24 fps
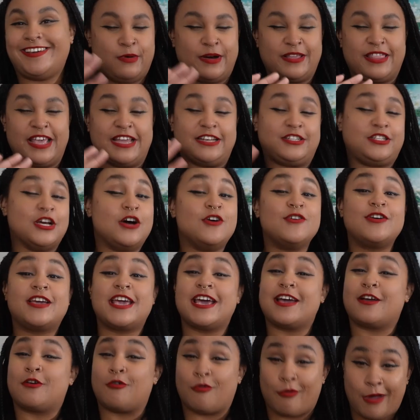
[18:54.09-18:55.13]
Where they don't
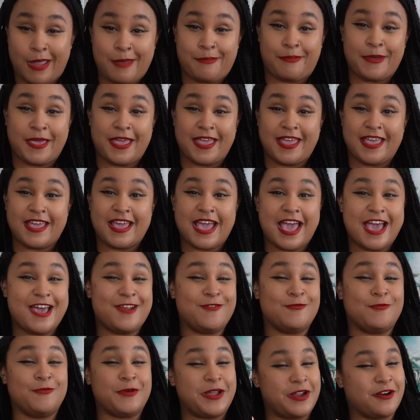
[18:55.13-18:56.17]
get creepy
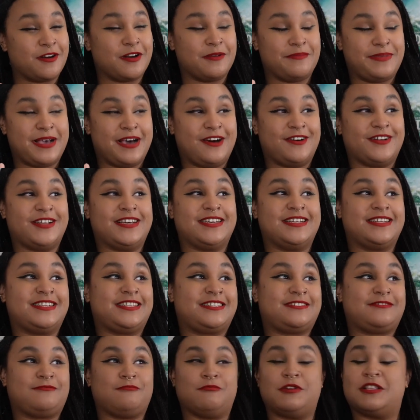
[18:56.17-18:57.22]
and weird about
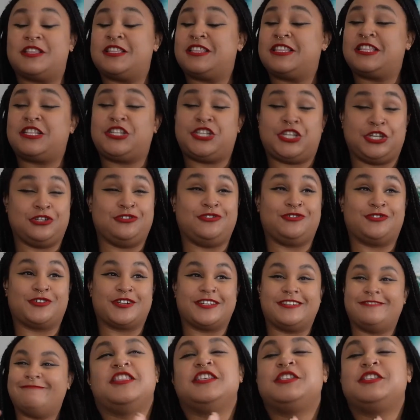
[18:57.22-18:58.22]
it with children.